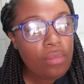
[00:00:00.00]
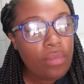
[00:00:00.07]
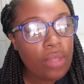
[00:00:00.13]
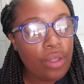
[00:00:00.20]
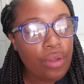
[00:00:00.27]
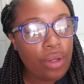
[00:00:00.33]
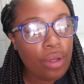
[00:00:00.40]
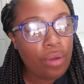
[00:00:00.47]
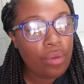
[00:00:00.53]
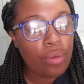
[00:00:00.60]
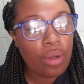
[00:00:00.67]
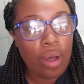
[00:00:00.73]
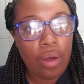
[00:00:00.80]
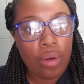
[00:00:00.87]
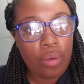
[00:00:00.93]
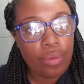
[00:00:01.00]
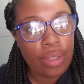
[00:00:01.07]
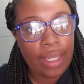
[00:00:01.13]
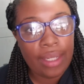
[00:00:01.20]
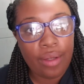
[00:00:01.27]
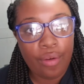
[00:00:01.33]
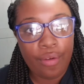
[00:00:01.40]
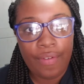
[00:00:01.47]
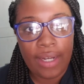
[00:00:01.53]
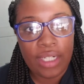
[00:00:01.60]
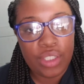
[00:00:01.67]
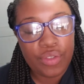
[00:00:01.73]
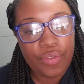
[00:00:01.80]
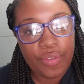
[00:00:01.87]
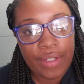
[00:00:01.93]
you know, go
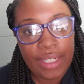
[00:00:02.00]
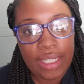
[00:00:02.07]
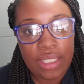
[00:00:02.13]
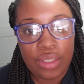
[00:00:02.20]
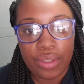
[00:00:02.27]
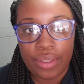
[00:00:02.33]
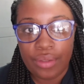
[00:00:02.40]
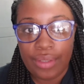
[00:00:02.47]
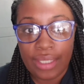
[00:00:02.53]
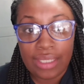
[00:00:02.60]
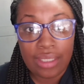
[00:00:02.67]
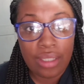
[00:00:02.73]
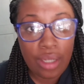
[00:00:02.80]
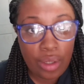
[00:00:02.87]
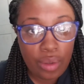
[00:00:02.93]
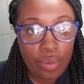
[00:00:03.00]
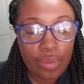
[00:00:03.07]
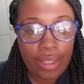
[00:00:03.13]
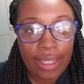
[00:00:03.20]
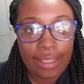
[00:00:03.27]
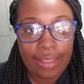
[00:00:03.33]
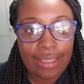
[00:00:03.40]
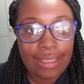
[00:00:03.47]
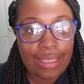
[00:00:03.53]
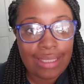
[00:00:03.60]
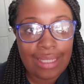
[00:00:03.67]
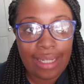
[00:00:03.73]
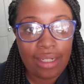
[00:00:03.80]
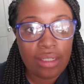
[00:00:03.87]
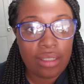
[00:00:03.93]
find your friends, or you need to go, like, this is
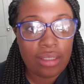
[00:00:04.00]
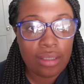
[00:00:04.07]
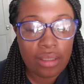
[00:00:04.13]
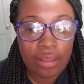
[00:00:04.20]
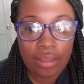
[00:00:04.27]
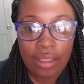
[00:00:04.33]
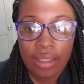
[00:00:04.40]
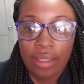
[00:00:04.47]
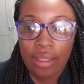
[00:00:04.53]
not a good look,